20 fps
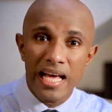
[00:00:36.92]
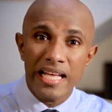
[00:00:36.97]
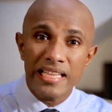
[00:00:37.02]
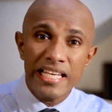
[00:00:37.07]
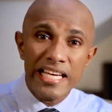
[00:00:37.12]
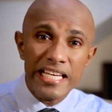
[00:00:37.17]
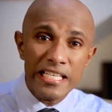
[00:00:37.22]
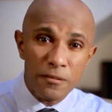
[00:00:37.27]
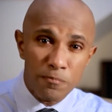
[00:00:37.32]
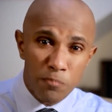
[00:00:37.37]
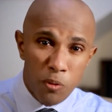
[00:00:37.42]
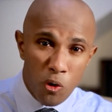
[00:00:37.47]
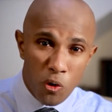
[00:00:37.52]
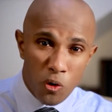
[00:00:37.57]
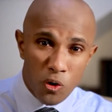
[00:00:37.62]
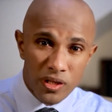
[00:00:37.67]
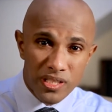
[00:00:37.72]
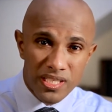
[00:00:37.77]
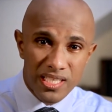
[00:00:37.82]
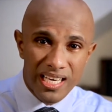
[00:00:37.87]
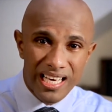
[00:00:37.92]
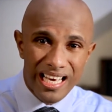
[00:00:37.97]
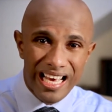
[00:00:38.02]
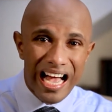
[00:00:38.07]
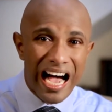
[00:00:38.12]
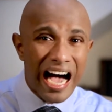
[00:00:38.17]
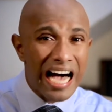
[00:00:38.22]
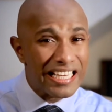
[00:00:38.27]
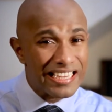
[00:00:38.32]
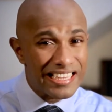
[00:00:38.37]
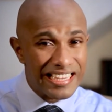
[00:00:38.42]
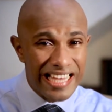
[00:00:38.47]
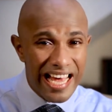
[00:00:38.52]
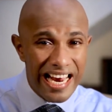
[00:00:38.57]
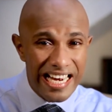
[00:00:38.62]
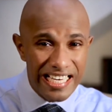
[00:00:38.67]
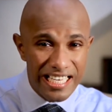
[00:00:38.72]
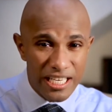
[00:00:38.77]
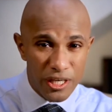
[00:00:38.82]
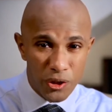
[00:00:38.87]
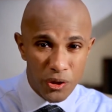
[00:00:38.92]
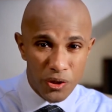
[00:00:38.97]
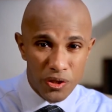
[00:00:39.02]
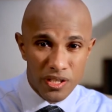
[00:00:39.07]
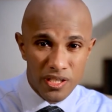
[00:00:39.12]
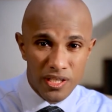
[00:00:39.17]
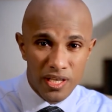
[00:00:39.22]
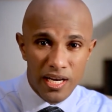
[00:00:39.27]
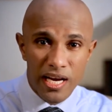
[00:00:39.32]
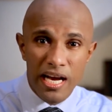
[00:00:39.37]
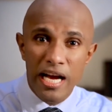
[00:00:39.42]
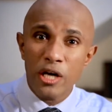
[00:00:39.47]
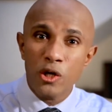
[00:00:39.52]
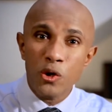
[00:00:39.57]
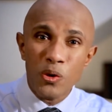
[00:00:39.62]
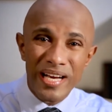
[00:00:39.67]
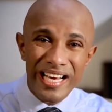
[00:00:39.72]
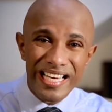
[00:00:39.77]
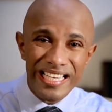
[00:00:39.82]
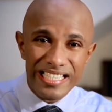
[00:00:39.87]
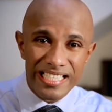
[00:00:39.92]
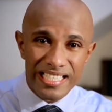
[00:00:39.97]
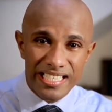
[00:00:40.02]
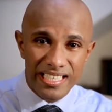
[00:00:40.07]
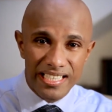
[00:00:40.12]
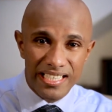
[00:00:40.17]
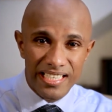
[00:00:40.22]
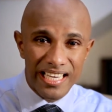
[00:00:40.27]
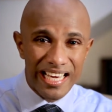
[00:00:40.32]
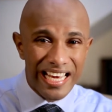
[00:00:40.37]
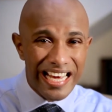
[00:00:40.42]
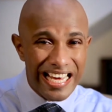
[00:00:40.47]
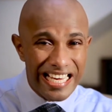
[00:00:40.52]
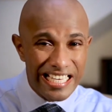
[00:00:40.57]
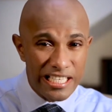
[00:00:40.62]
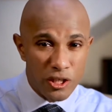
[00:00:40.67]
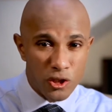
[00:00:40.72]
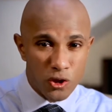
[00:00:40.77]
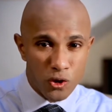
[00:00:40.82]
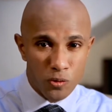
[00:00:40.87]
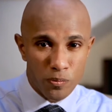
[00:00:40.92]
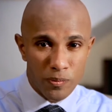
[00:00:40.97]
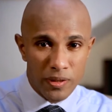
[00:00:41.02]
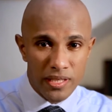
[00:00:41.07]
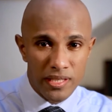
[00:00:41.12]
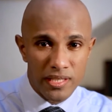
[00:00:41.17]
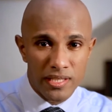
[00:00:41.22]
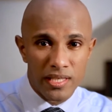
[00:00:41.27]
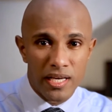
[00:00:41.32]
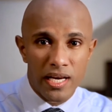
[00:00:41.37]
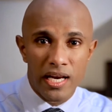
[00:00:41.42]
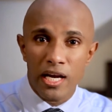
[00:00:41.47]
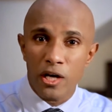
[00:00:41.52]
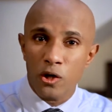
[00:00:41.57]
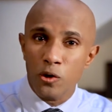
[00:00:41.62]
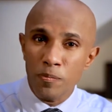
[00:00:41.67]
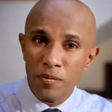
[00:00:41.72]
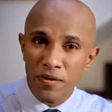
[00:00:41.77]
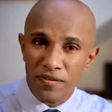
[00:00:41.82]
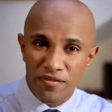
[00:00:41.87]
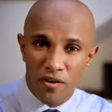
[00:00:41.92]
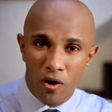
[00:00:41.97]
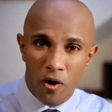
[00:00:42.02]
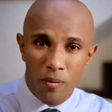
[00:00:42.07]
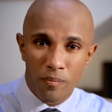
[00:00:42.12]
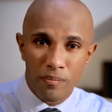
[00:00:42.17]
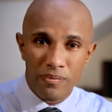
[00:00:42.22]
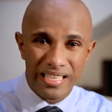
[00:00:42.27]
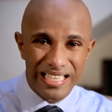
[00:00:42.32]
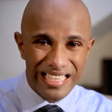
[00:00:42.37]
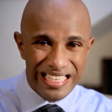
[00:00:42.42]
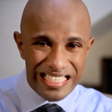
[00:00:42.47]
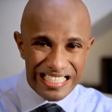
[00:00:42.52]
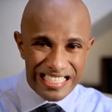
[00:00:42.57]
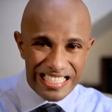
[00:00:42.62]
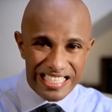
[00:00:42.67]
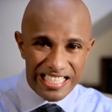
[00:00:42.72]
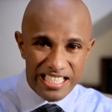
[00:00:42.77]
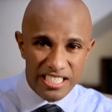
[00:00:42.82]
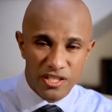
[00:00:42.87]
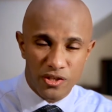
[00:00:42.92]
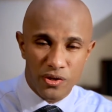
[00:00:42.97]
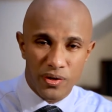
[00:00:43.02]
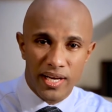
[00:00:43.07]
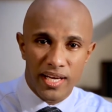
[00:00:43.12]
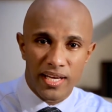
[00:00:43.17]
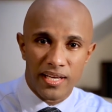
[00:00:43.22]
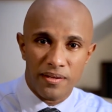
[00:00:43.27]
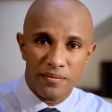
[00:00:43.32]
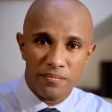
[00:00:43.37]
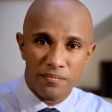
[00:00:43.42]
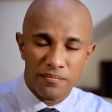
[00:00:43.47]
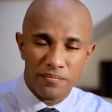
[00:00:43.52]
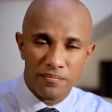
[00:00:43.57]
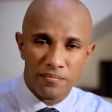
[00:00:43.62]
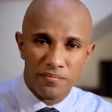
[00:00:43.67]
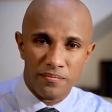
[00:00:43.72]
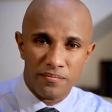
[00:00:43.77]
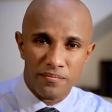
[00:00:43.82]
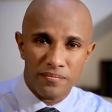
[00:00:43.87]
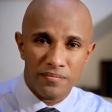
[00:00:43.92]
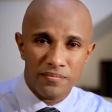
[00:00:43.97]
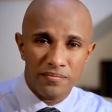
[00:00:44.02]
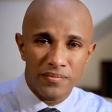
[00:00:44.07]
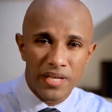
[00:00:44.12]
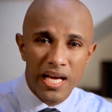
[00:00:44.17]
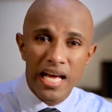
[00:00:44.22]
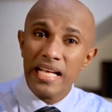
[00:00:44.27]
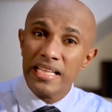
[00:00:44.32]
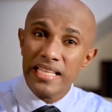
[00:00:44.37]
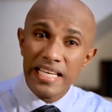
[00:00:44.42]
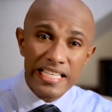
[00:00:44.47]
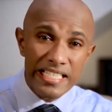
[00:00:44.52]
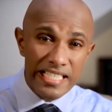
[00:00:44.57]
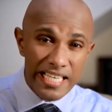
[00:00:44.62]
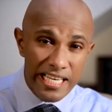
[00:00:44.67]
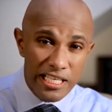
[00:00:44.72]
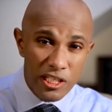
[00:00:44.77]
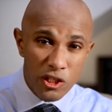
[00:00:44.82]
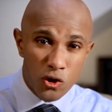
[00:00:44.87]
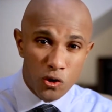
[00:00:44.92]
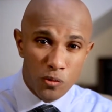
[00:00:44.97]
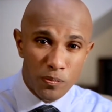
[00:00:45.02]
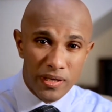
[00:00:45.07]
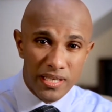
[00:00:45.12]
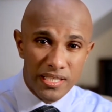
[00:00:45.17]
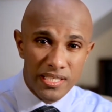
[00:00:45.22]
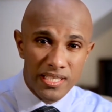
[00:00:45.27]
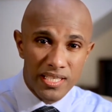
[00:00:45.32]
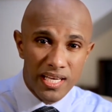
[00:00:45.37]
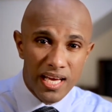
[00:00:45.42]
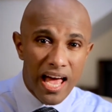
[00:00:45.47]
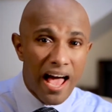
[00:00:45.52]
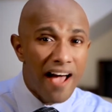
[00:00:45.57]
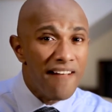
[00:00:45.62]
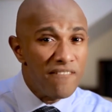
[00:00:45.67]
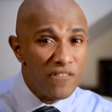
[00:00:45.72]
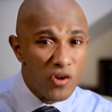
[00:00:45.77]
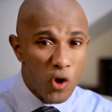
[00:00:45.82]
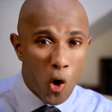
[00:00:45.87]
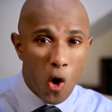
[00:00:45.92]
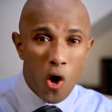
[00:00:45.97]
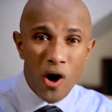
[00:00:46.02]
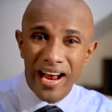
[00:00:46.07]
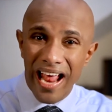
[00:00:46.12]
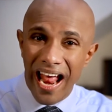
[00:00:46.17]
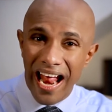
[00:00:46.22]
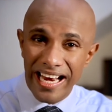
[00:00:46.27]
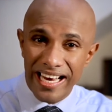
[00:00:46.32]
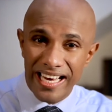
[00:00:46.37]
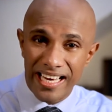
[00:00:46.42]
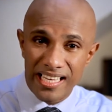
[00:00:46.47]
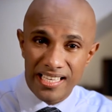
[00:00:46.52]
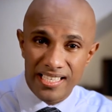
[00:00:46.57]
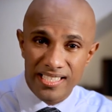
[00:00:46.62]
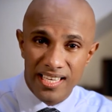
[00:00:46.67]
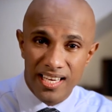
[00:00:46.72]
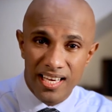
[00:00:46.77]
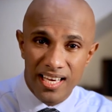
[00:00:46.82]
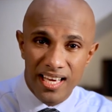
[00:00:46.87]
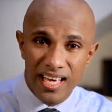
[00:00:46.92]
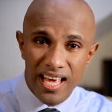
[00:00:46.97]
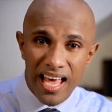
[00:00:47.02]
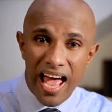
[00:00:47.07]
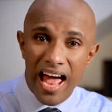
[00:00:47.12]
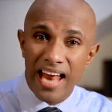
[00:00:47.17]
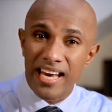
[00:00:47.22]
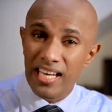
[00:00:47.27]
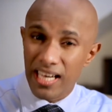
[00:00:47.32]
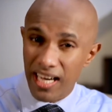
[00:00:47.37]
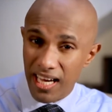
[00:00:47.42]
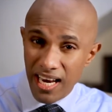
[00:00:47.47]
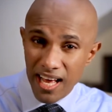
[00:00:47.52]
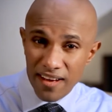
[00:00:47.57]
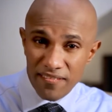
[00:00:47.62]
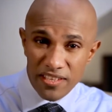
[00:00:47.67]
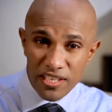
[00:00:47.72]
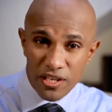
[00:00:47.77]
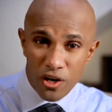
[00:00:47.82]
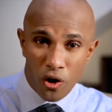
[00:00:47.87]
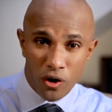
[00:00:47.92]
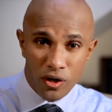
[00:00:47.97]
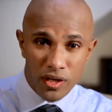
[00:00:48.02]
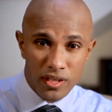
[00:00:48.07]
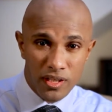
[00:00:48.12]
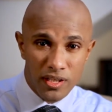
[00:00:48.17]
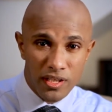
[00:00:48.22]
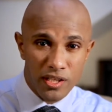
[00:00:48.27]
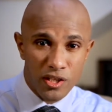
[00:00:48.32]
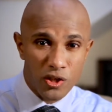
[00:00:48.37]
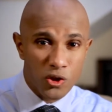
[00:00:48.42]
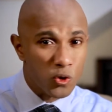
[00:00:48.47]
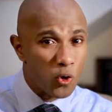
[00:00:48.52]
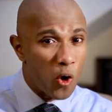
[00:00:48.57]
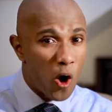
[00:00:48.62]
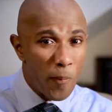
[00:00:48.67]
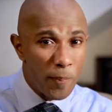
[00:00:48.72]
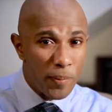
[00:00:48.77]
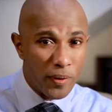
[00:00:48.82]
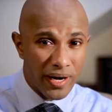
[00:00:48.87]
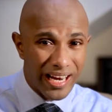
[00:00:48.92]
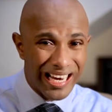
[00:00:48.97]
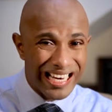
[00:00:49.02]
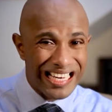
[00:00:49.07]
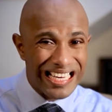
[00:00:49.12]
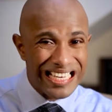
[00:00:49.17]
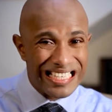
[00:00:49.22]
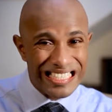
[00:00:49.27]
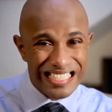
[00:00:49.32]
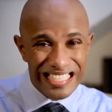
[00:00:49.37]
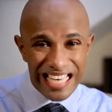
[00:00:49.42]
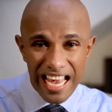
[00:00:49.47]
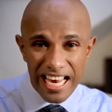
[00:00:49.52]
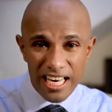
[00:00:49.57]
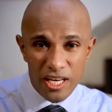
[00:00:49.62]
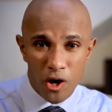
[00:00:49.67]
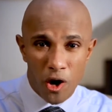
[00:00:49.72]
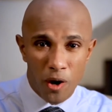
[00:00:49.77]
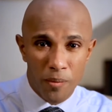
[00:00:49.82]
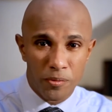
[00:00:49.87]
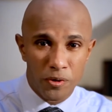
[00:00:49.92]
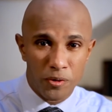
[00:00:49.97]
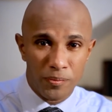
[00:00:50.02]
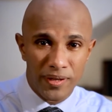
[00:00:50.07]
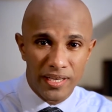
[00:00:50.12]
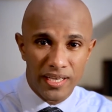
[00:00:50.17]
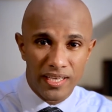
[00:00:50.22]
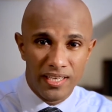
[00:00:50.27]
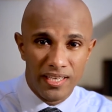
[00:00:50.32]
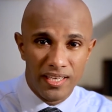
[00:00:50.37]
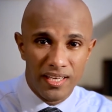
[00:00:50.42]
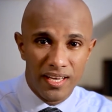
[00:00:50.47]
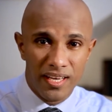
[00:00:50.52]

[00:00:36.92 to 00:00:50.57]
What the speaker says: These ports are then used to insert instruments to perform the surgery. These instruments have long handles and allow the doctors to operate inside your abdomen